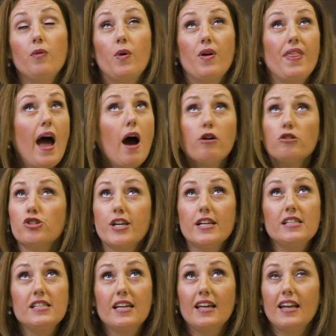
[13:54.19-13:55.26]
without
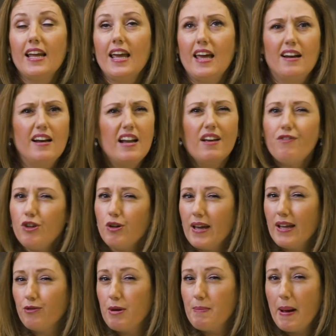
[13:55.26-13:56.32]
tracing it again. And if you
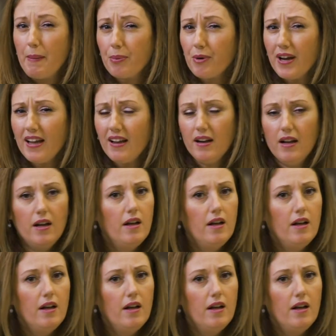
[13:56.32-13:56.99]
can remember it,